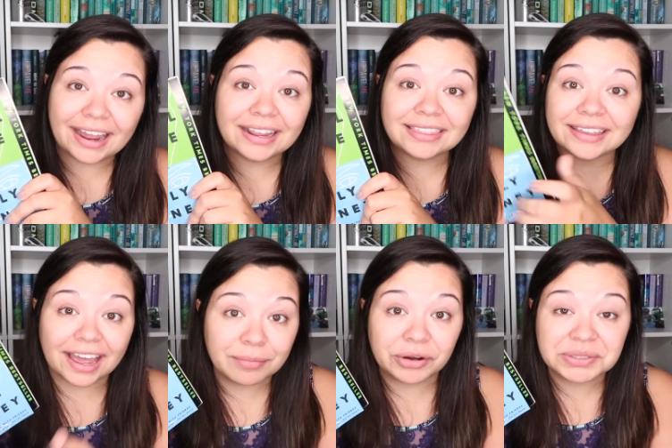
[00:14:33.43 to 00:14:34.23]
I think
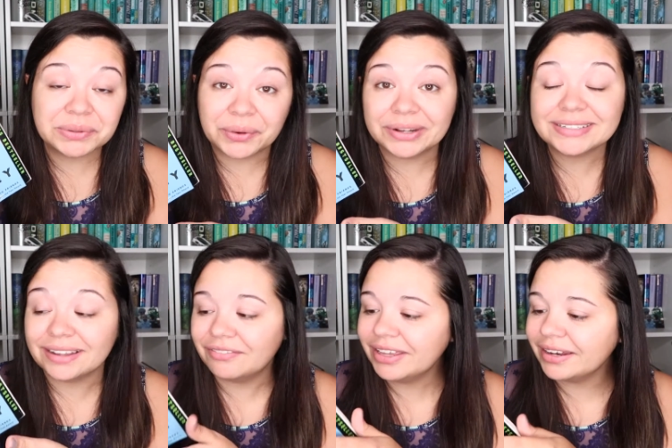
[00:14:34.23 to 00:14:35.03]
I'm also going to
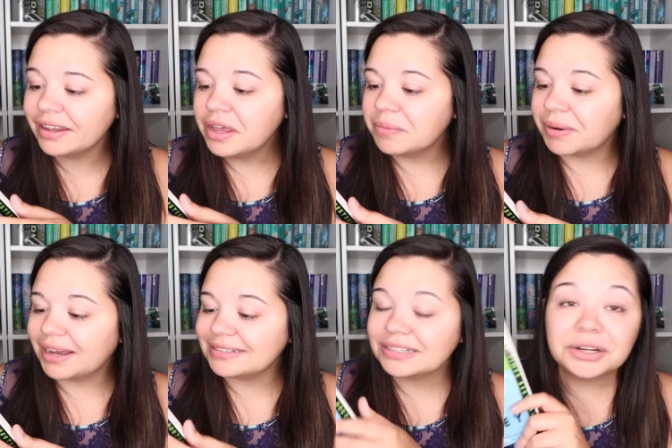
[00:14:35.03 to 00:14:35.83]
love it.
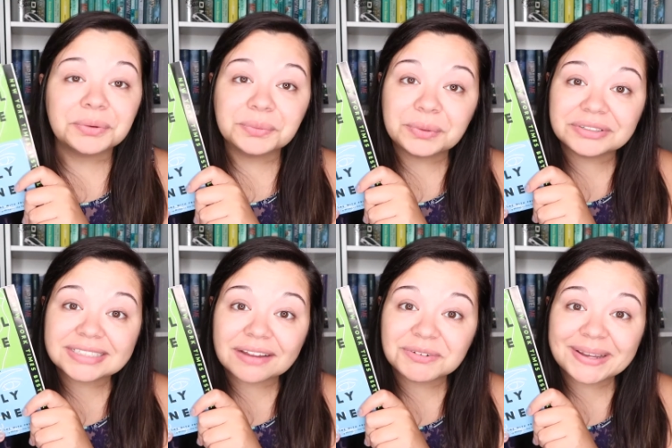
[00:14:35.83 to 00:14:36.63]
But we'll
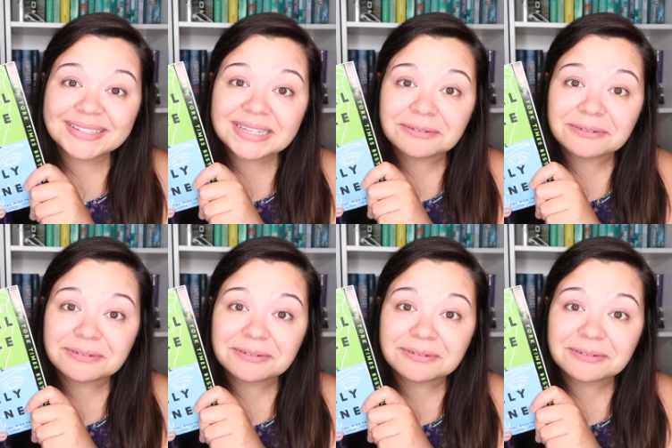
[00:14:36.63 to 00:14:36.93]
just have to wait and